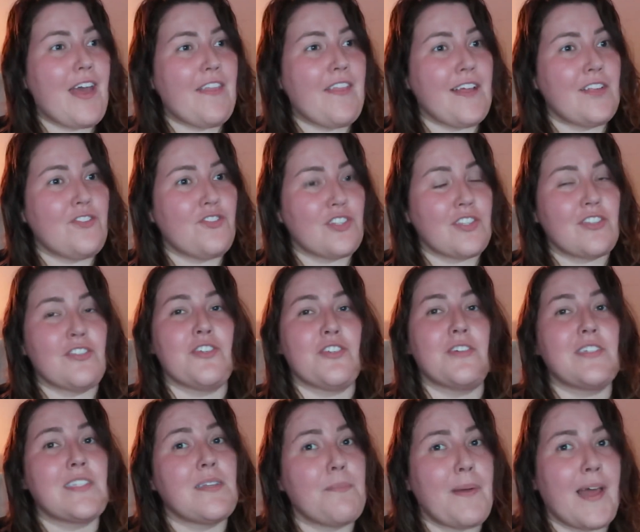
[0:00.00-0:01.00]
and then just
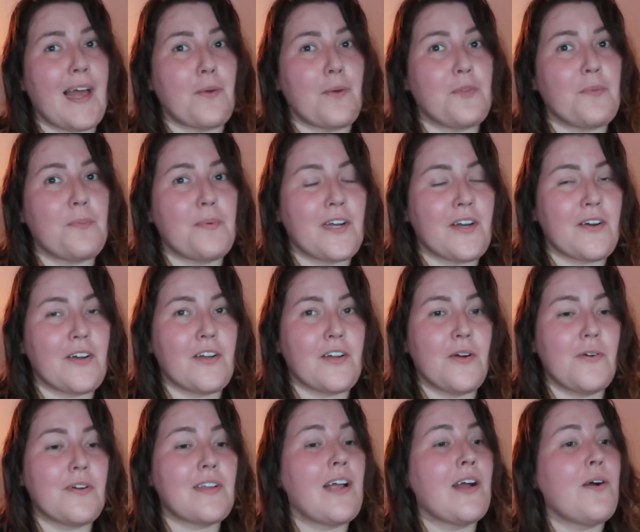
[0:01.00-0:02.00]
nurse it back with prayer and
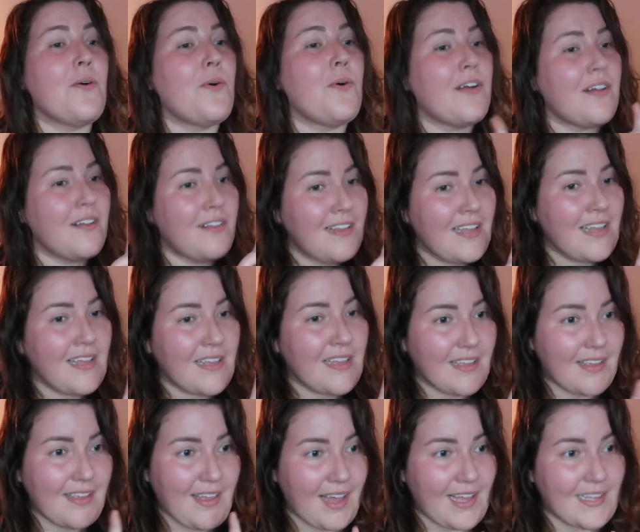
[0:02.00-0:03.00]
coconut oil?
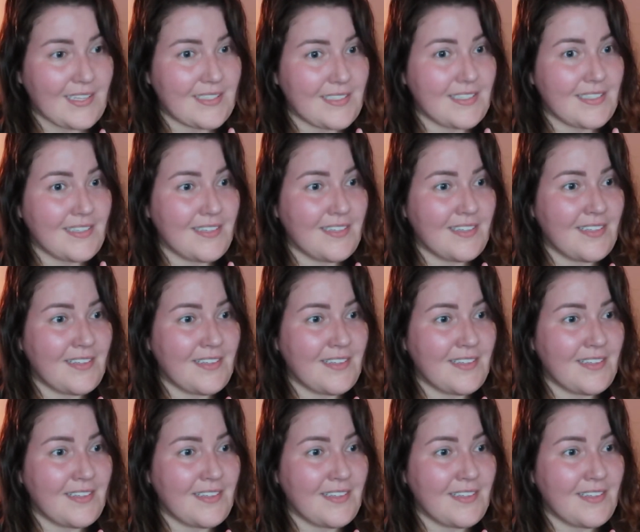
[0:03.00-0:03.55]
Yes.